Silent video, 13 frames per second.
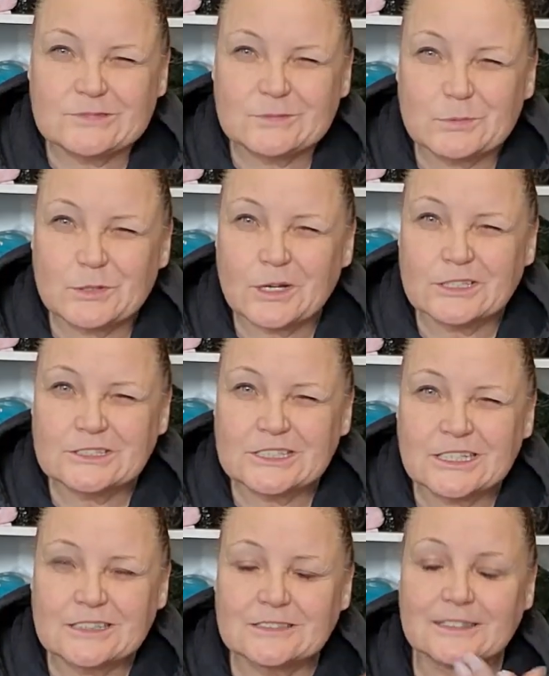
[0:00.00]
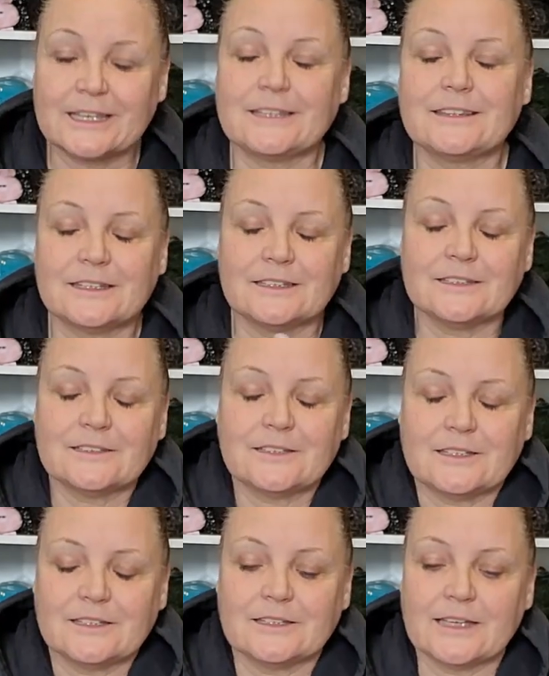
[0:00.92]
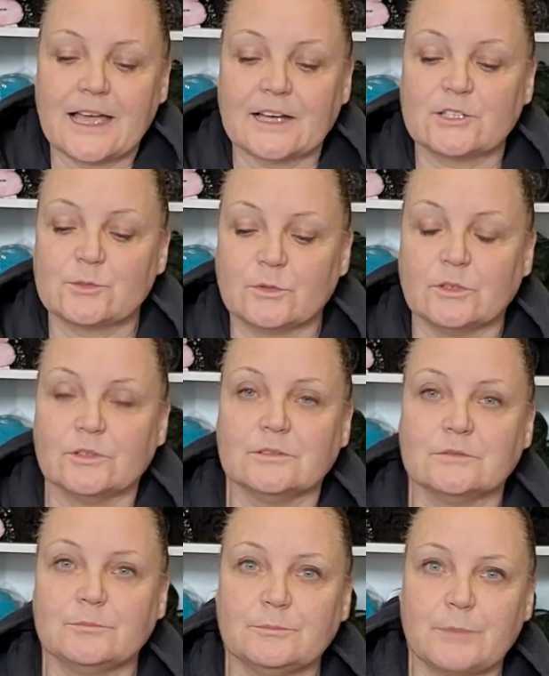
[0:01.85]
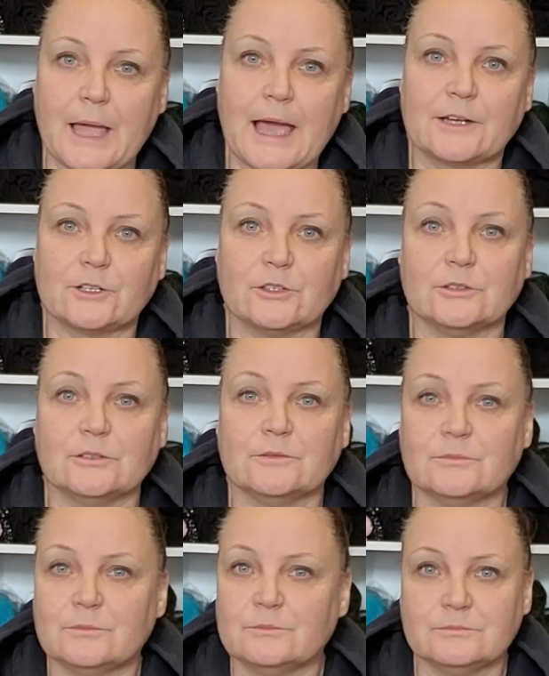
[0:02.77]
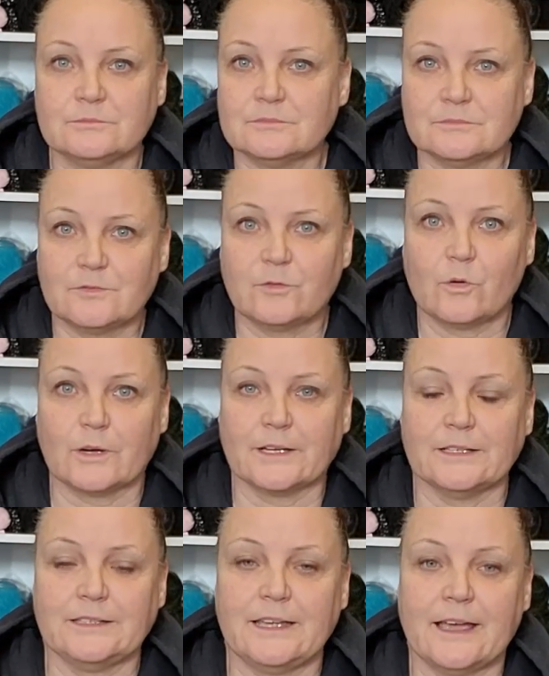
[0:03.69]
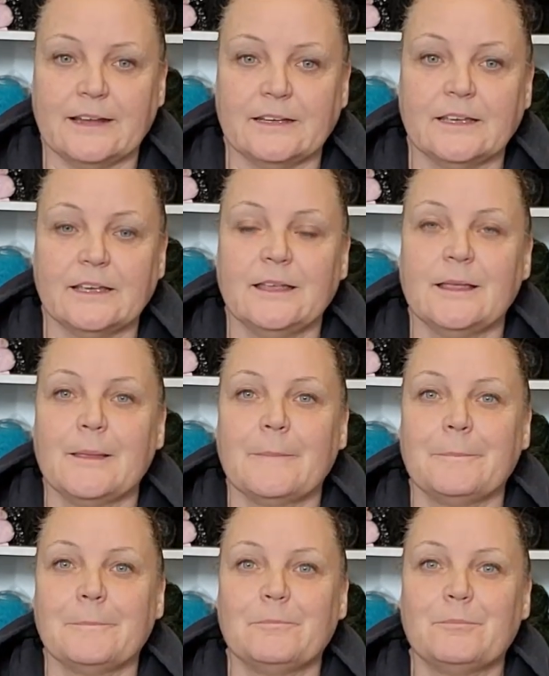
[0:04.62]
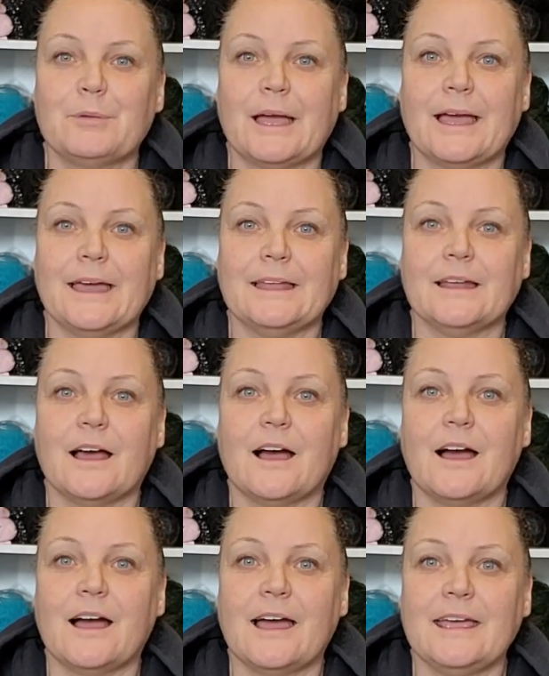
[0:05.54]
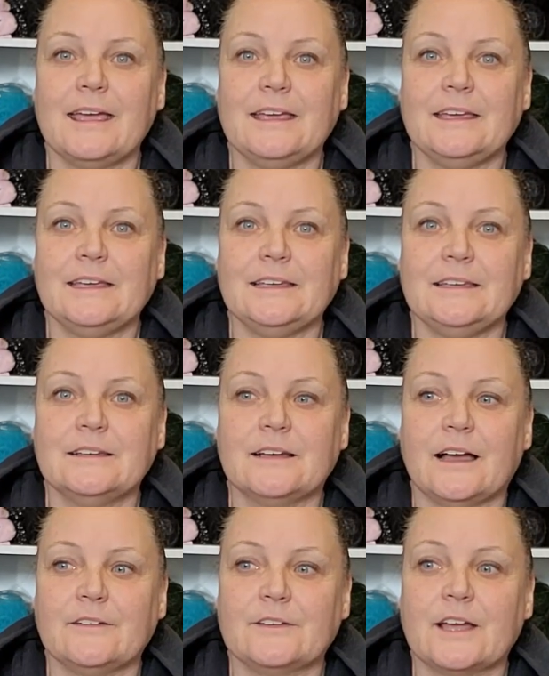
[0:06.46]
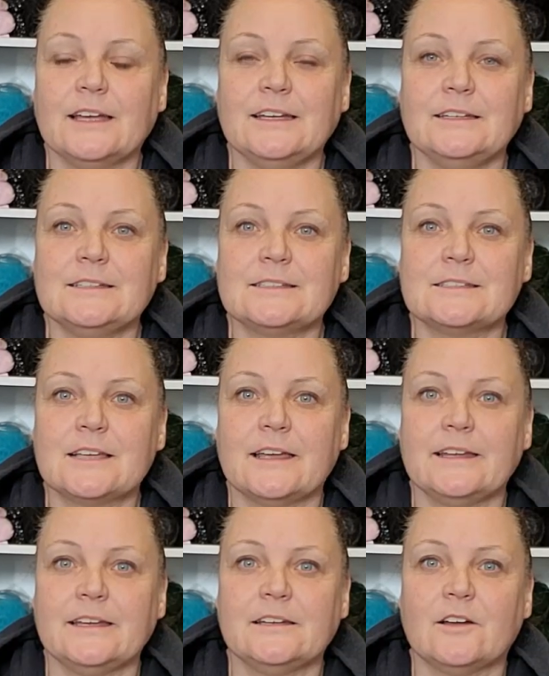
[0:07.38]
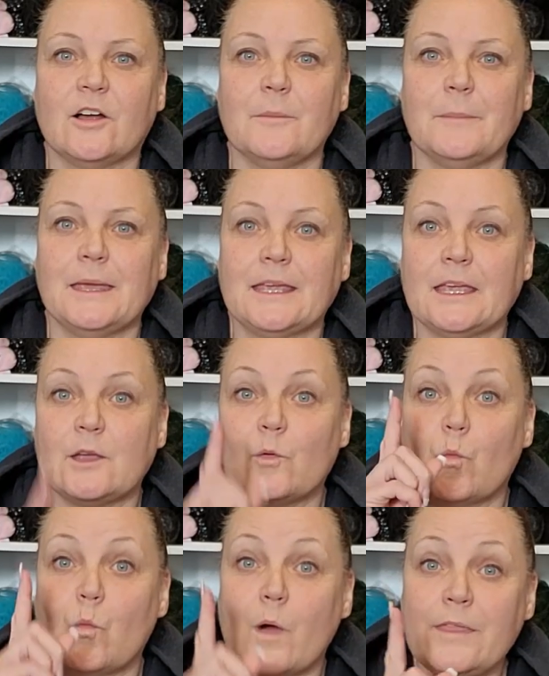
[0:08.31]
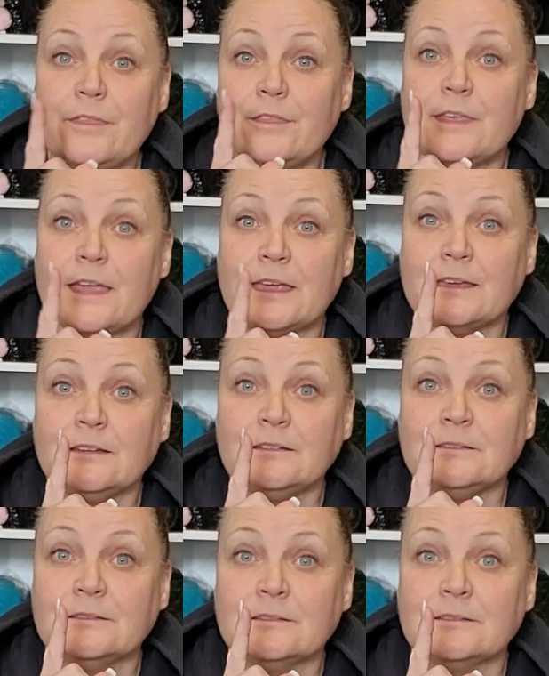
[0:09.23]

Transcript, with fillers: the project, like the, the actual pattern for it yet. But I... I've kind of decided on making one thing